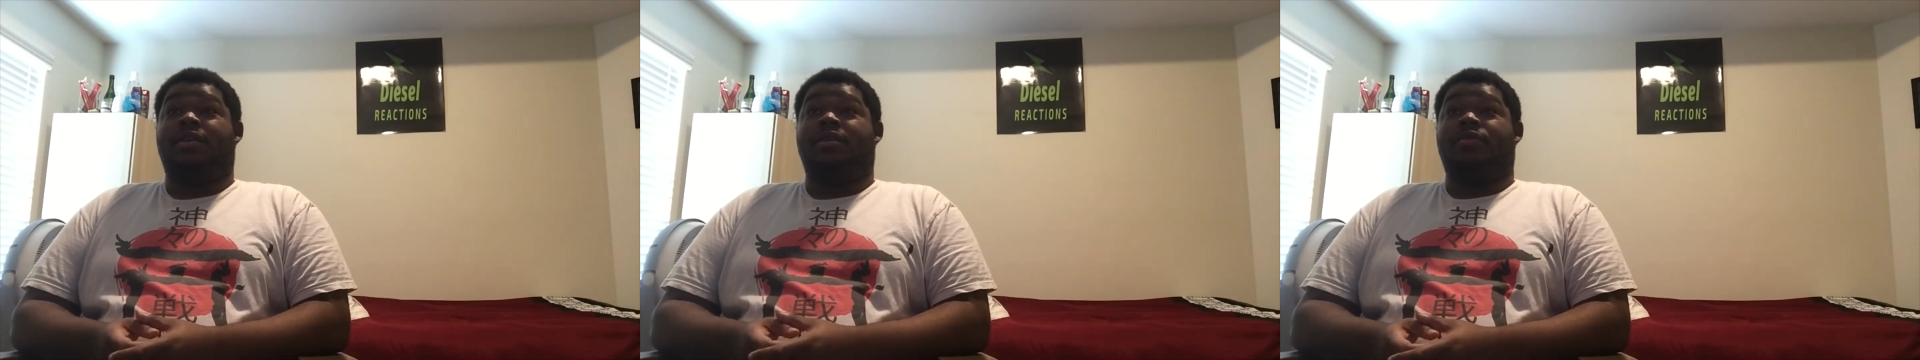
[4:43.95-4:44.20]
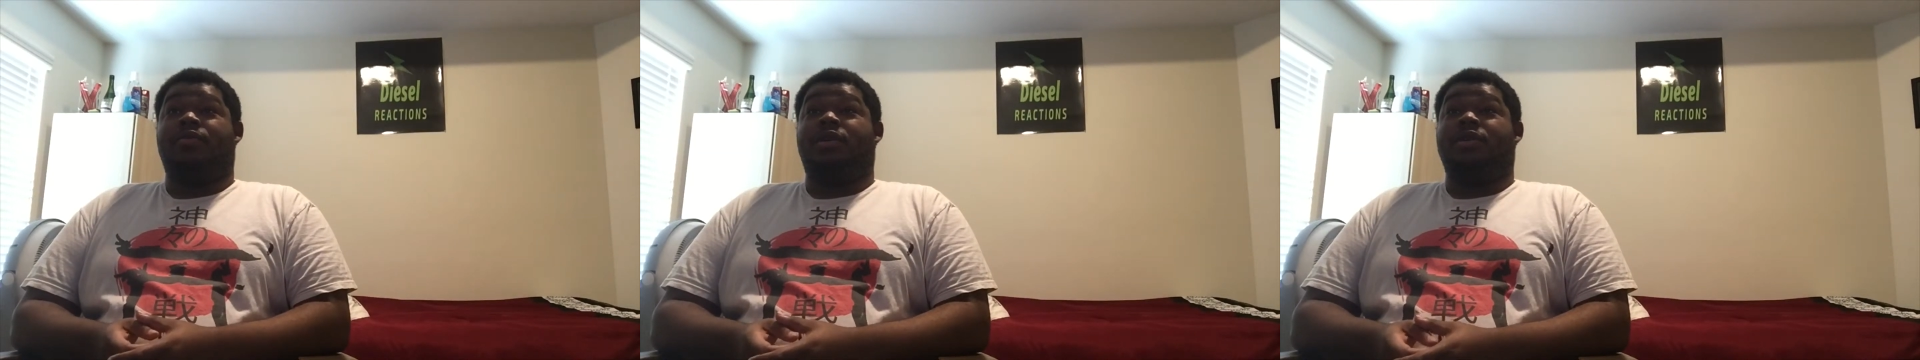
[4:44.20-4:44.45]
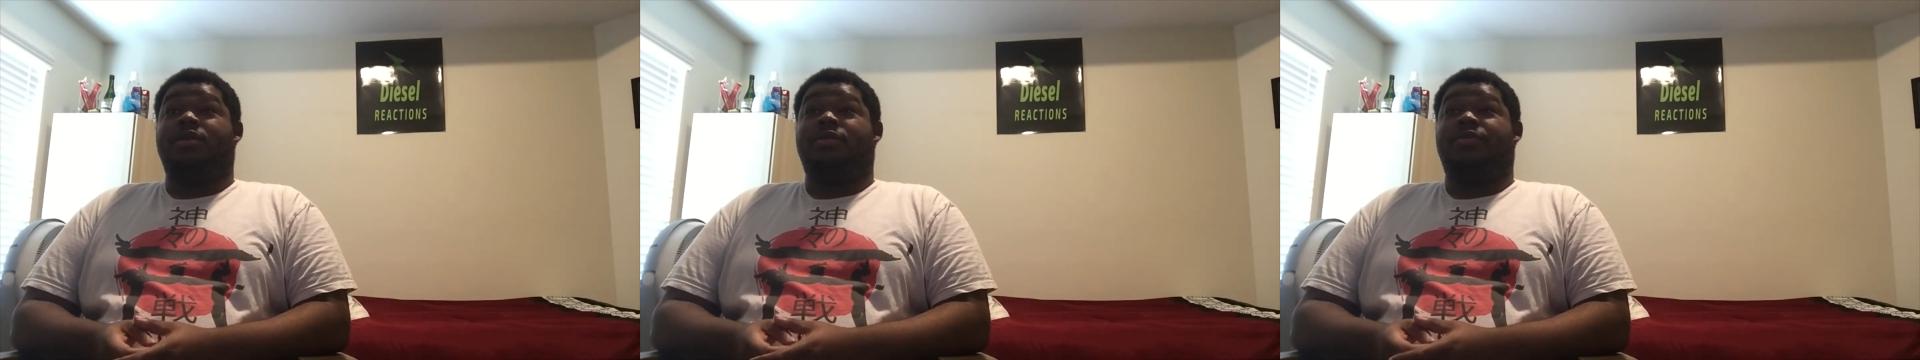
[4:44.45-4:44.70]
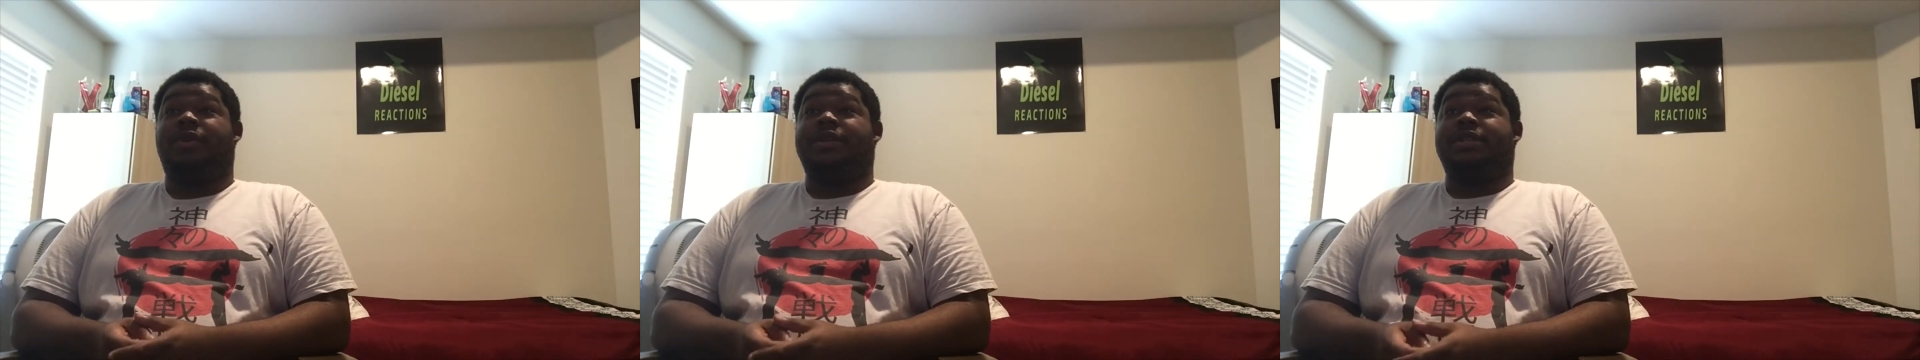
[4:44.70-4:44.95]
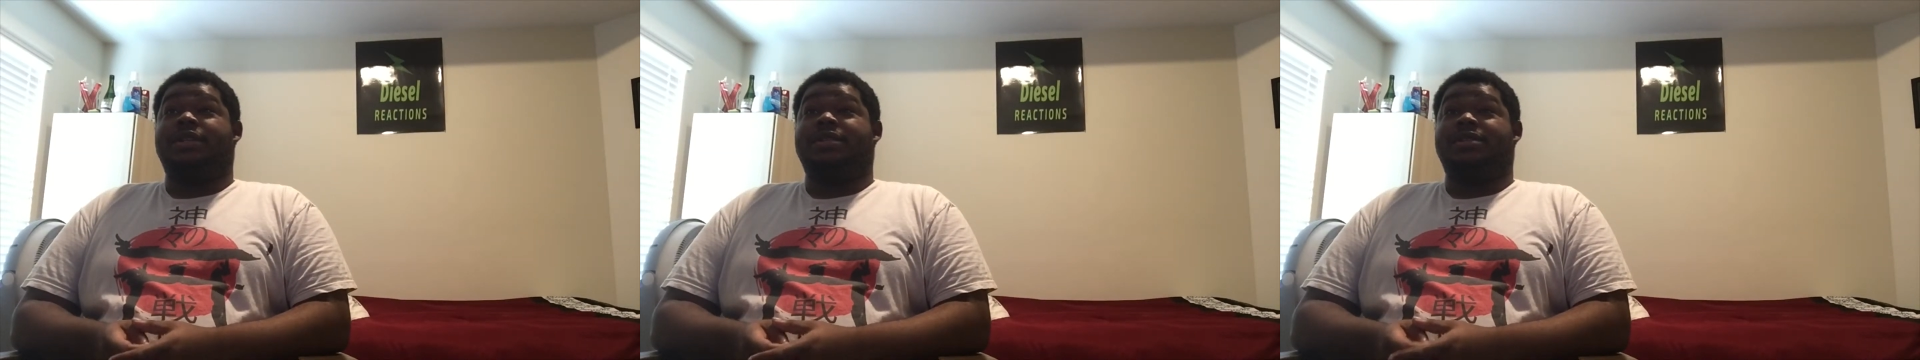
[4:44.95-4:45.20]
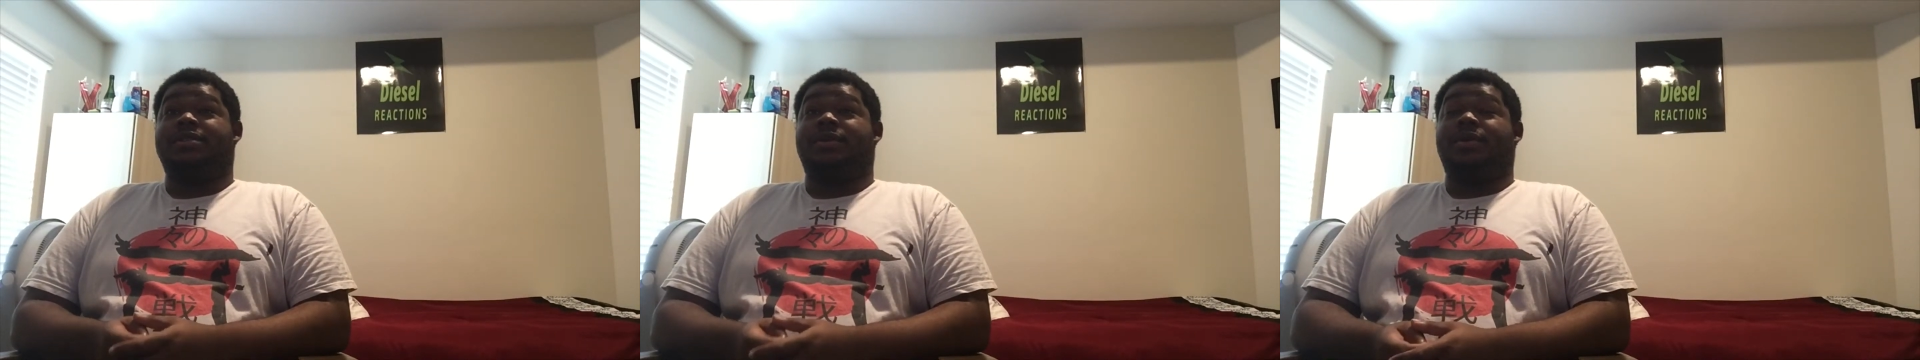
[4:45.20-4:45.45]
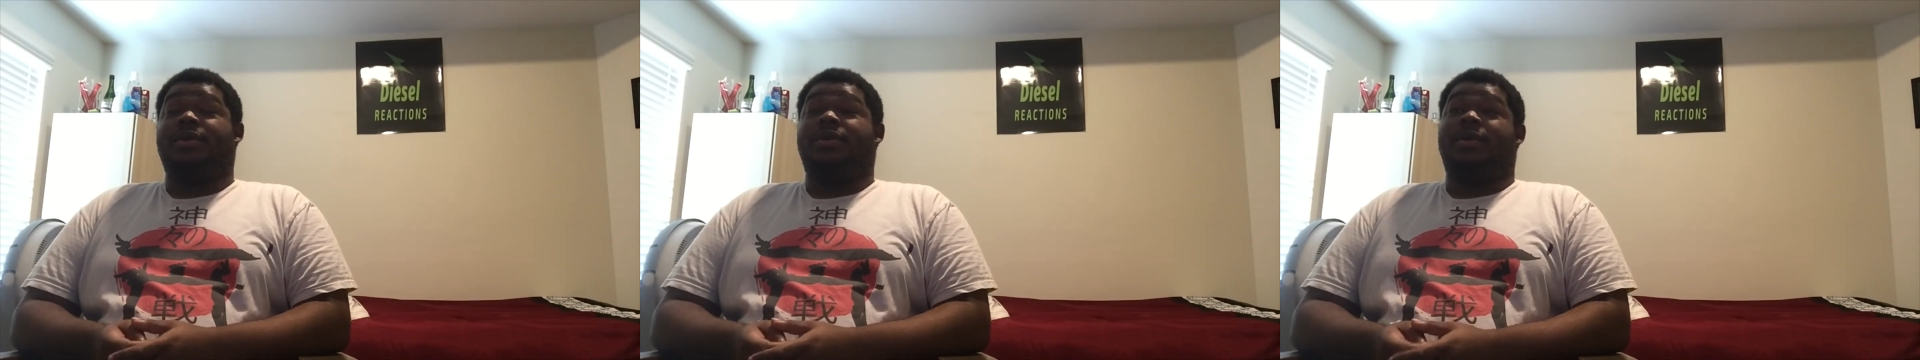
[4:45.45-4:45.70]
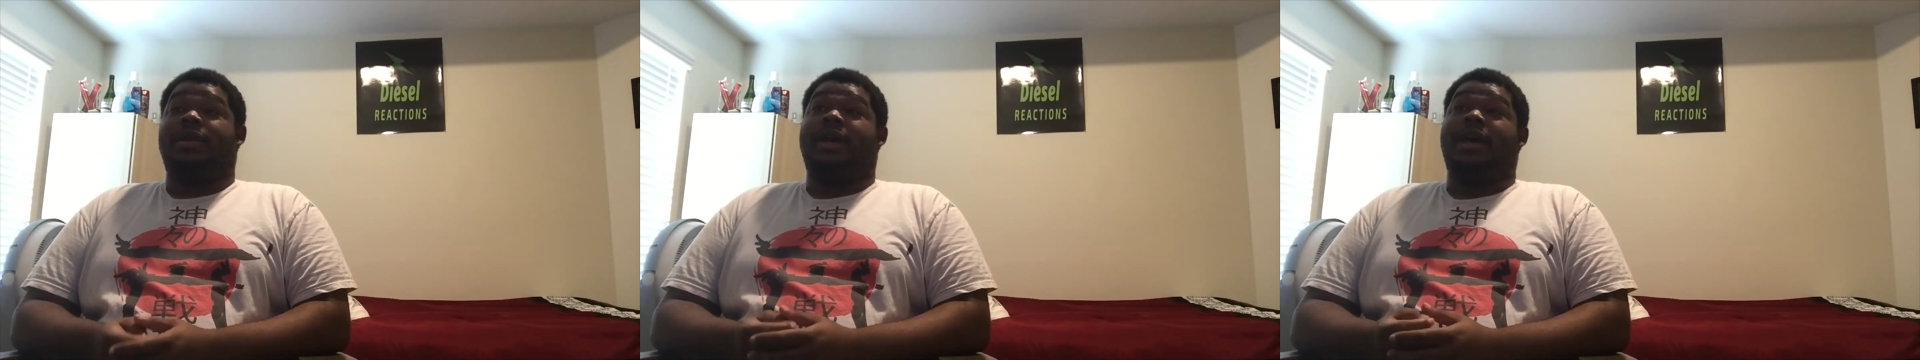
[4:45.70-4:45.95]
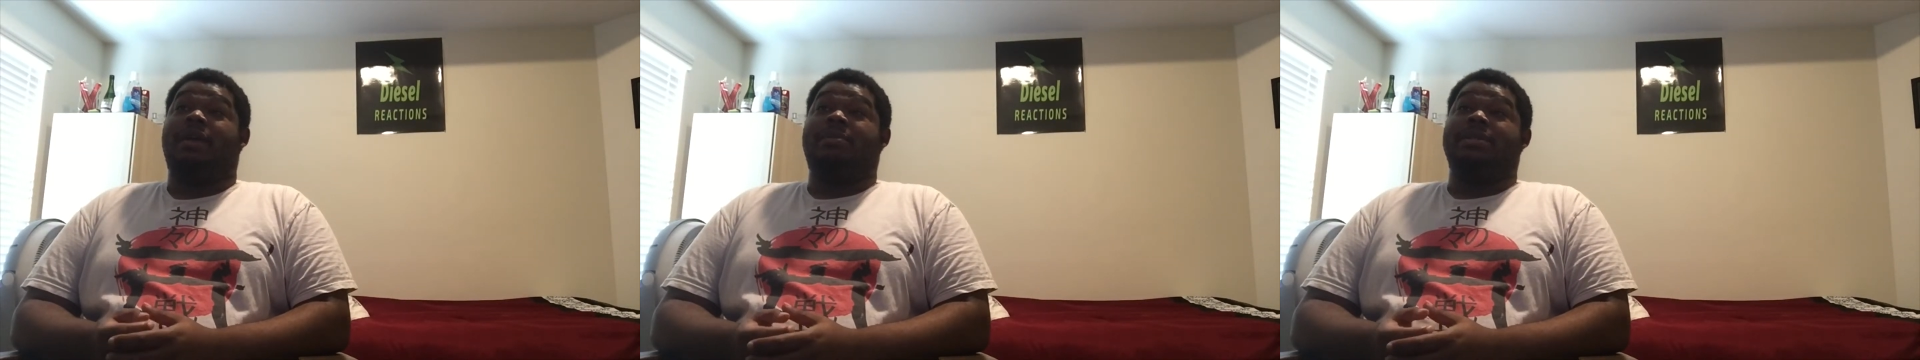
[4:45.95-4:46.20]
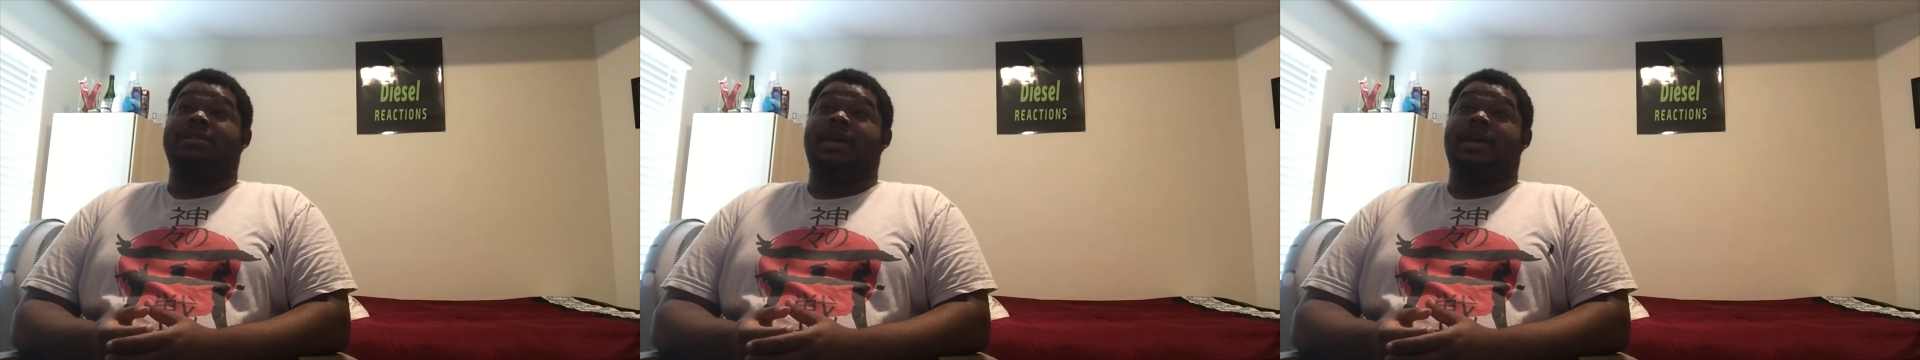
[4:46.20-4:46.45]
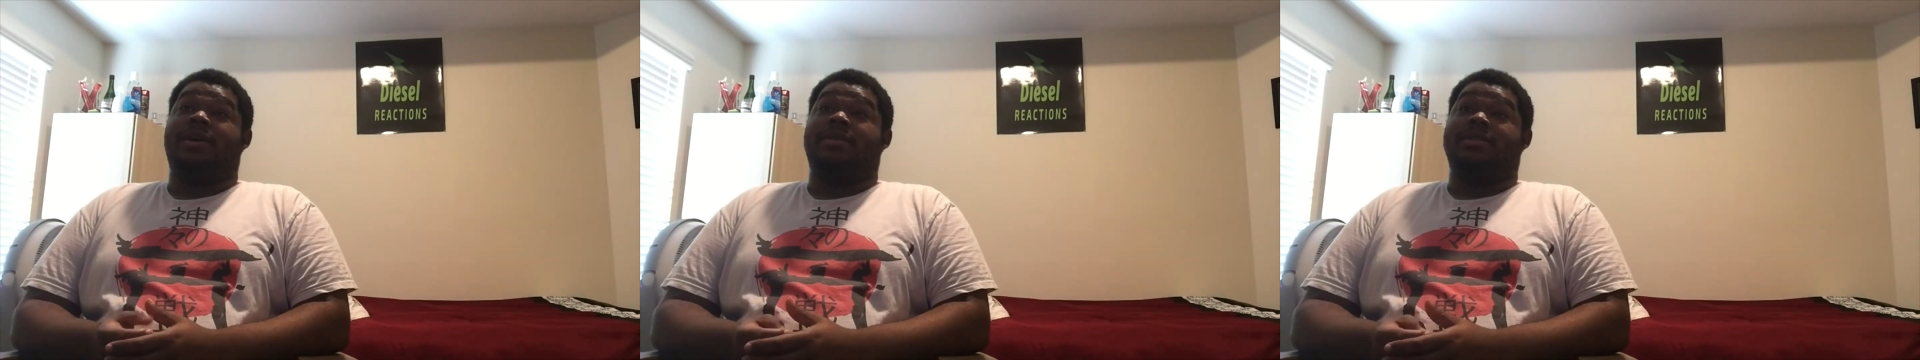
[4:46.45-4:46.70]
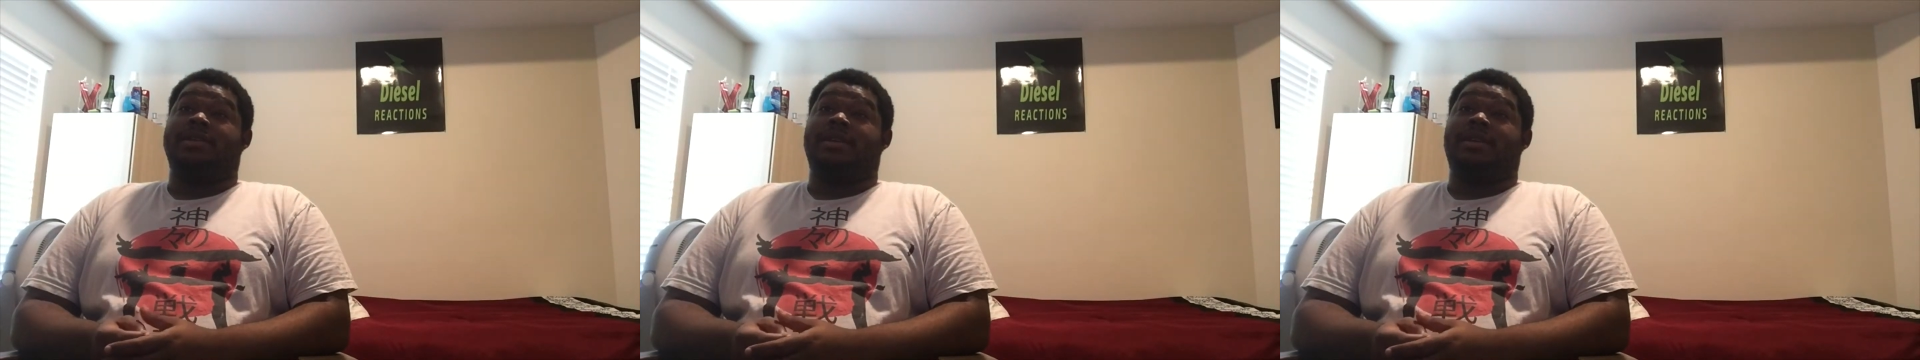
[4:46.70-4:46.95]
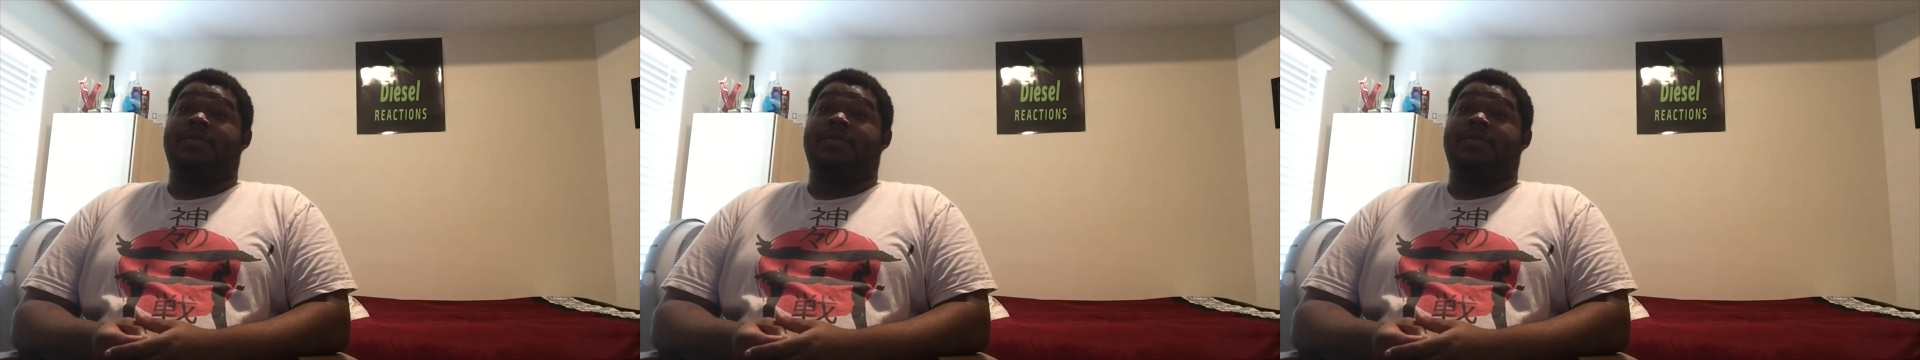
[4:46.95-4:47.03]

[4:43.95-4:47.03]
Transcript: to wonder what is going to happen to Elsa.